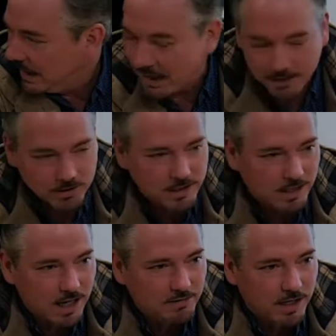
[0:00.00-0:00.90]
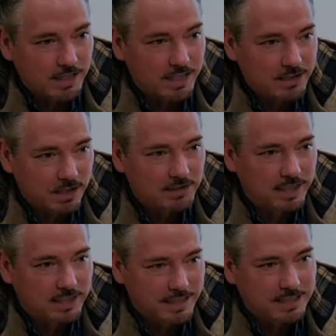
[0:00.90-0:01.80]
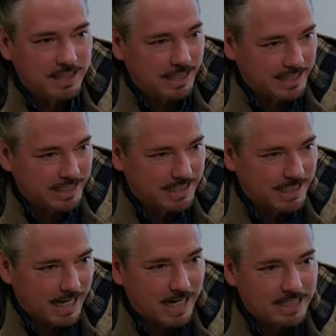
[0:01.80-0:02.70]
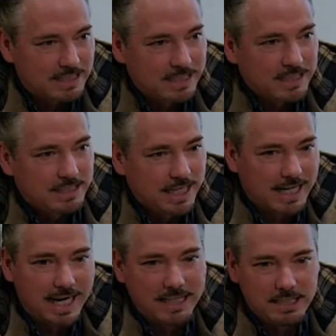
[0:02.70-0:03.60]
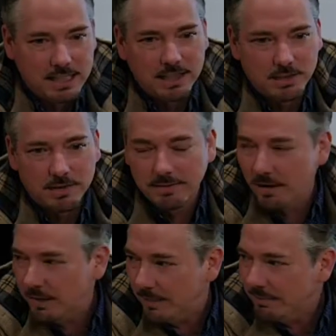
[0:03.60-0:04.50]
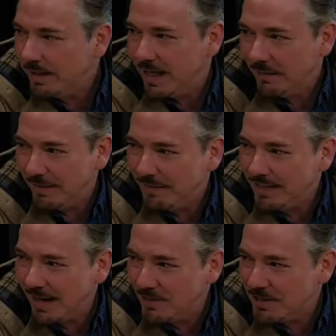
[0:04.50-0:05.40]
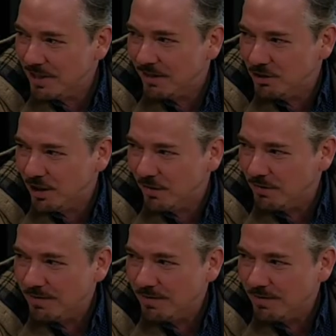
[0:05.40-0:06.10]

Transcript: there's an Aardvark and he talks like this. I got to get that ant. That ant is going to do it. Okay. Anyway, that was a show.